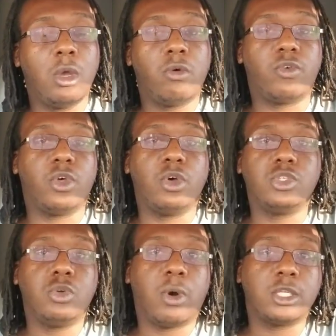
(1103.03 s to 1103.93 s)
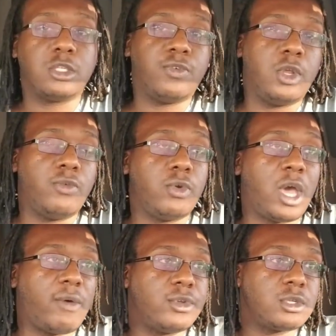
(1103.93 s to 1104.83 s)
For those of you watching this video, if you
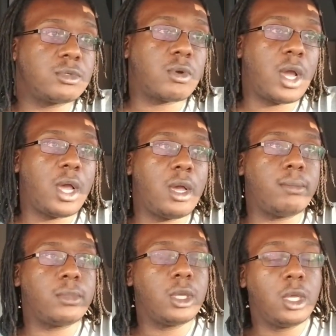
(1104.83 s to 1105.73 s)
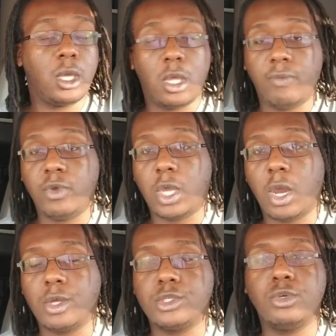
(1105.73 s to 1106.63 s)
haven't subscribed, if you
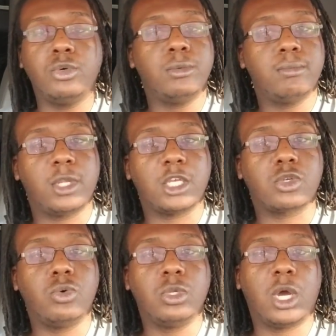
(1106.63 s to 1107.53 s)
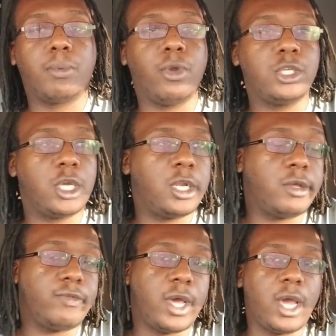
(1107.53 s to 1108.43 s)
care to, that's cool. I appreciate it.
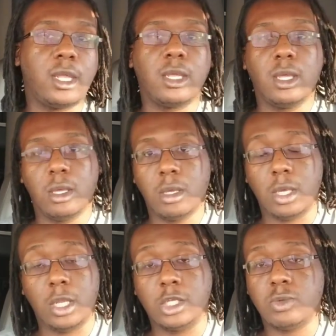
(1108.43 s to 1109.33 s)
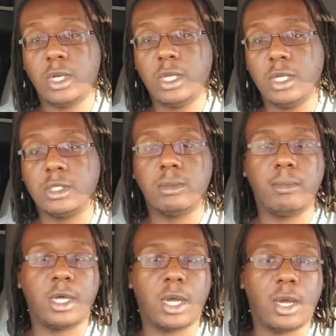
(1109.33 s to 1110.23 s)
If not, it is what it is.
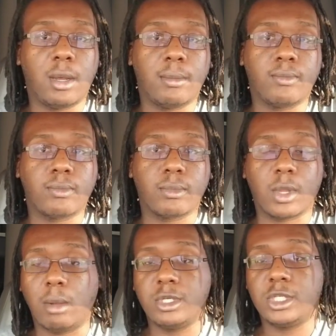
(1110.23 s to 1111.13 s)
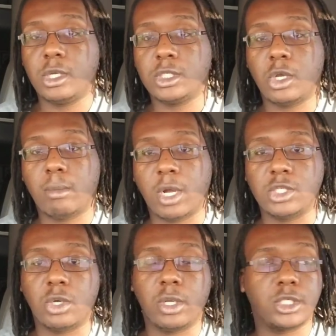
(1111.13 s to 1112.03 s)
But I'm just here sharing my
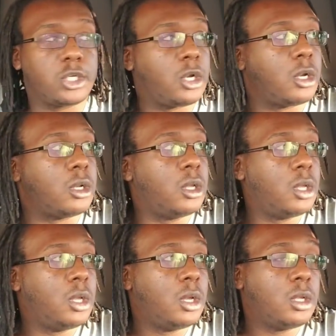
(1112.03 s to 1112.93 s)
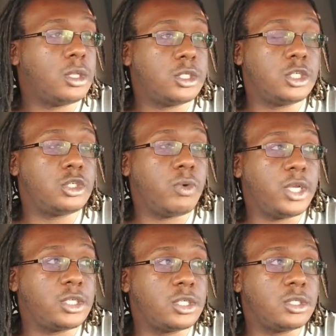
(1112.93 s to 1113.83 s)
journey, sharing the
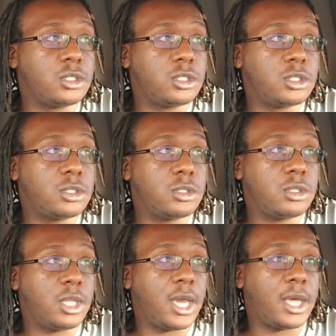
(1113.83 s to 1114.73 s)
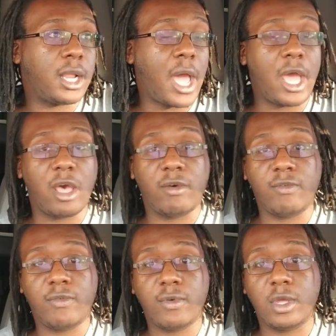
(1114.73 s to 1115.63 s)
situations that I have
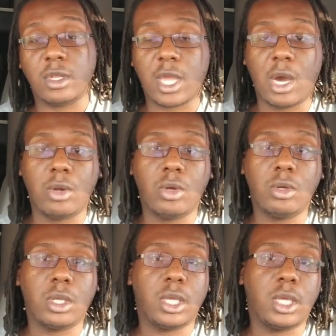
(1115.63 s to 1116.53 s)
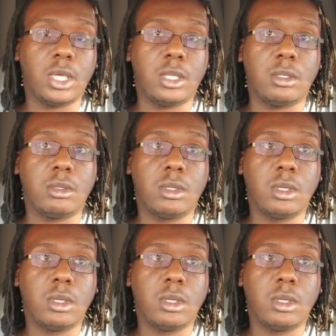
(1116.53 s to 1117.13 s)
encountered, and